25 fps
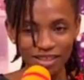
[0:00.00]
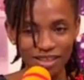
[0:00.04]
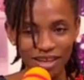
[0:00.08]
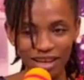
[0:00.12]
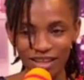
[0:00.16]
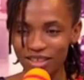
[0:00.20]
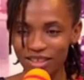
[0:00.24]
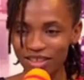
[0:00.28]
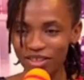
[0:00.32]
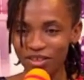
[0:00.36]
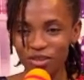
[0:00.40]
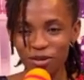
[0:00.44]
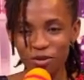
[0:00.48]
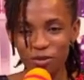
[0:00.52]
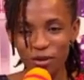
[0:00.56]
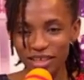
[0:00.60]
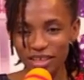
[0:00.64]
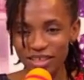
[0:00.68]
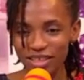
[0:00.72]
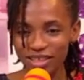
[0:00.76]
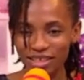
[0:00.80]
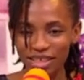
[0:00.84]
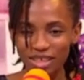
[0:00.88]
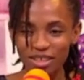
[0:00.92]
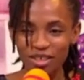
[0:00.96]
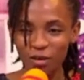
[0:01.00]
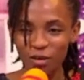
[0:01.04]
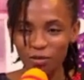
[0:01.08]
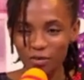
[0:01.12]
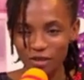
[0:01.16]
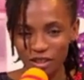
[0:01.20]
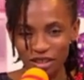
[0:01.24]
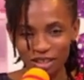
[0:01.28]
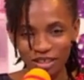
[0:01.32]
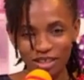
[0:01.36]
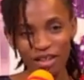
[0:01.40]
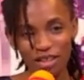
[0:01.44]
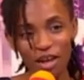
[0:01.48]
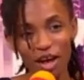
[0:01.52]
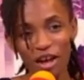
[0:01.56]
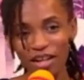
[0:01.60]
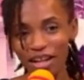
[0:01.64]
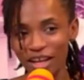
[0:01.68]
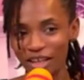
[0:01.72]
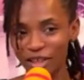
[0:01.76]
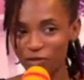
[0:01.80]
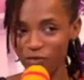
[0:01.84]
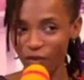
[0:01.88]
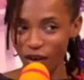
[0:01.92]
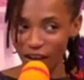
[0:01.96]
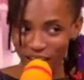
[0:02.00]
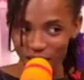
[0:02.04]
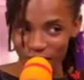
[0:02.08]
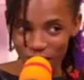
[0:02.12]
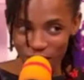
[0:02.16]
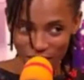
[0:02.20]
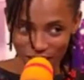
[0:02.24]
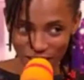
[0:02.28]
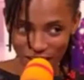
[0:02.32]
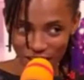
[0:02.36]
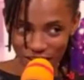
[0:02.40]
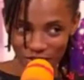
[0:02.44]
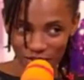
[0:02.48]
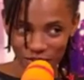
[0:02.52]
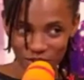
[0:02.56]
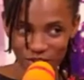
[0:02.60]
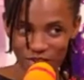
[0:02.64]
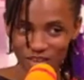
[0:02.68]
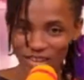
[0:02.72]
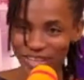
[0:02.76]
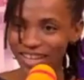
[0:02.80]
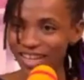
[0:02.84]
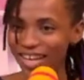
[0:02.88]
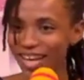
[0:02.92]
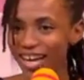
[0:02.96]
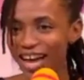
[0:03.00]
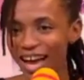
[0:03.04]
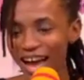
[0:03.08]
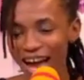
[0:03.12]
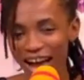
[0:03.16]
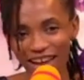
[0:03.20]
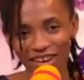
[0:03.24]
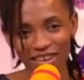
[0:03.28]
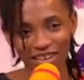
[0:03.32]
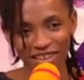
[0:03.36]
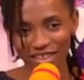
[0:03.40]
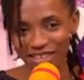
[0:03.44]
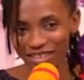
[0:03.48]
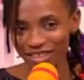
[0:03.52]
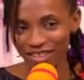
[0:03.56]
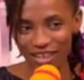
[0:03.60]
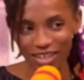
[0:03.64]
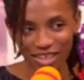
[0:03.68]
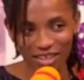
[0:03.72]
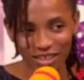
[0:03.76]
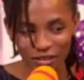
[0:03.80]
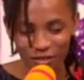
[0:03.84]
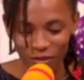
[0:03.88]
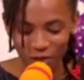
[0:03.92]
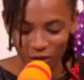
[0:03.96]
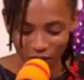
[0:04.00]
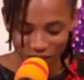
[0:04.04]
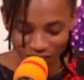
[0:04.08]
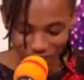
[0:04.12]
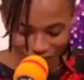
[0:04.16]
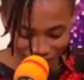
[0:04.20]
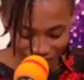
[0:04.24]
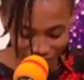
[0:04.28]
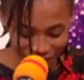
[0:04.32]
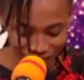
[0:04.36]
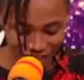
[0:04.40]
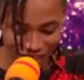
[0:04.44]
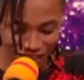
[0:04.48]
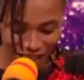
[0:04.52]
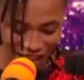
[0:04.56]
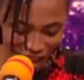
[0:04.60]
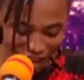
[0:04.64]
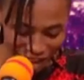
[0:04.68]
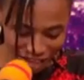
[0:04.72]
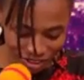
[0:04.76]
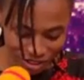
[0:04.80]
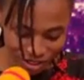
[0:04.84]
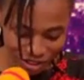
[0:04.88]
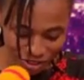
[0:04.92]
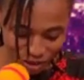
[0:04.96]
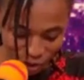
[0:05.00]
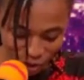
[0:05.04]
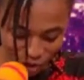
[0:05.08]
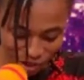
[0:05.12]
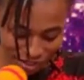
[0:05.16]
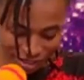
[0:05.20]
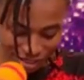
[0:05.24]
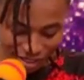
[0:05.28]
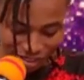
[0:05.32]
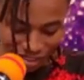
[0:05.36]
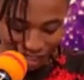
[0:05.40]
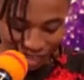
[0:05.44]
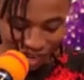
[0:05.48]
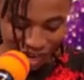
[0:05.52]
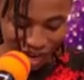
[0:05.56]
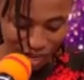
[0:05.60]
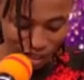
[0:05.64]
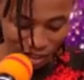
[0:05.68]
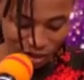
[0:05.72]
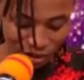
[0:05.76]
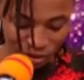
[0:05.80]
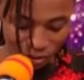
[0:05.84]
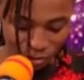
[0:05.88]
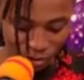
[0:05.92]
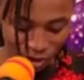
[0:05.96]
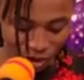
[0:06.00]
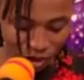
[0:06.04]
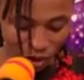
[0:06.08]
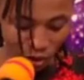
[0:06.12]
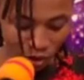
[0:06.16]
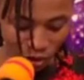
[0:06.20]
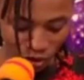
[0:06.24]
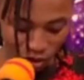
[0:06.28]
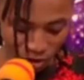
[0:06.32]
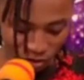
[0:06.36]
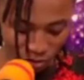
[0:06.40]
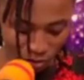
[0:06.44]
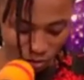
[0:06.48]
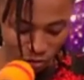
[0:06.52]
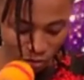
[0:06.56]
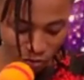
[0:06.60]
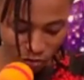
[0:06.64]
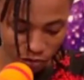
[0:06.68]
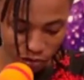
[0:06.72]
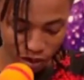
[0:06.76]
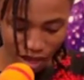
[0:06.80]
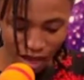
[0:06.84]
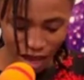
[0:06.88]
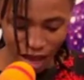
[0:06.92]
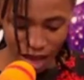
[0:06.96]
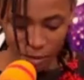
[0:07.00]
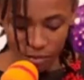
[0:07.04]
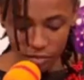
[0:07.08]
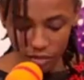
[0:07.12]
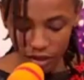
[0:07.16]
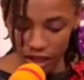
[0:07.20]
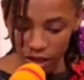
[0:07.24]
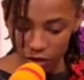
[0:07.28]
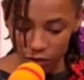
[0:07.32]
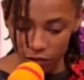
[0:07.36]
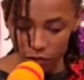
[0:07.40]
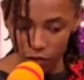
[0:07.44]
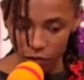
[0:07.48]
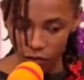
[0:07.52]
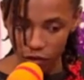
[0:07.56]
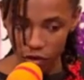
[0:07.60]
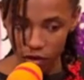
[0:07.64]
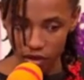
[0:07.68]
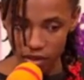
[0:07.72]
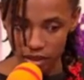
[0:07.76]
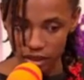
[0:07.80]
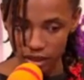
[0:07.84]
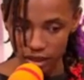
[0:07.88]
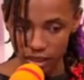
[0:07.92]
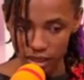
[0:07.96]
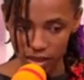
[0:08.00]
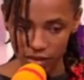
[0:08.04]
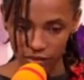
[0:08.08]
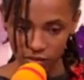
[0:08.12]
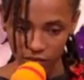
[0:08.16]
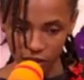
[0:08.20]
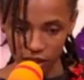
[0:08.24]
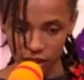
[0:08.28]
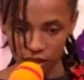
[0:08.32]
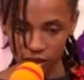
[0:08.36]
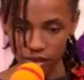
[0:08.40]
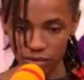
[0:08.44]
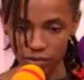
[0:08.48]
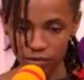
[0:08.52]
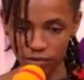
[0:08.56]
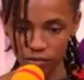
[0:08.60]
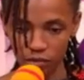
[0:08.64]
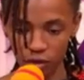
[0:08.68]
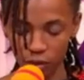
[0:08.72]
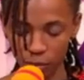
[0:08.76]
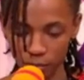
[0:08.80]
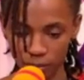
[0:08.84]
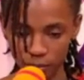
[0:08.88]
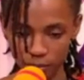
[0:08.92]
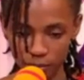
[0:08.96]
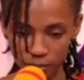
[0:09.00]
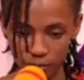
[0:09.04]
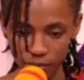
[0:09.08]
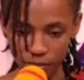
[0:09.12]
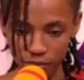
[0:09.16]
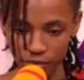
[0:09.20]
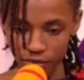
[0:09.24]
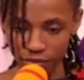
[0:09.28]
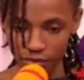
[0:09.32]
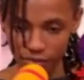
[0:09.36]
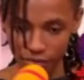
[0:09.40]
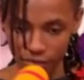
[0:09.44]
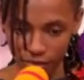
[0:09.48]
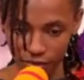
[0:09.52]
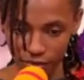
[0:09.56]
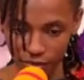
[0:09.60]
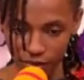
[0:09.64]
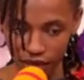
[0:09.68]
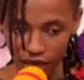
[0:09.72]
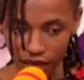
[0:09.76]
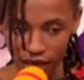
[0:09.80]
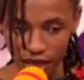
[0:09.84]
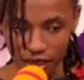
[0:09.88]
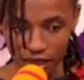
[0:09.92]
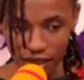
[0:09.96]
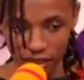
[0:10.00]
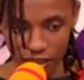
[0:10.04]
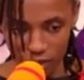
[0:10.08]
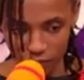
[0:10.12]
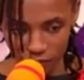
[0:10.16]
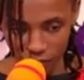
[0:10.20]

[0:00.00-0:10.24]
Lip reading: And when they say something there's fire under you, I literally could not sit. I just constantly had to be on the move. I'm thankful for deliverance from this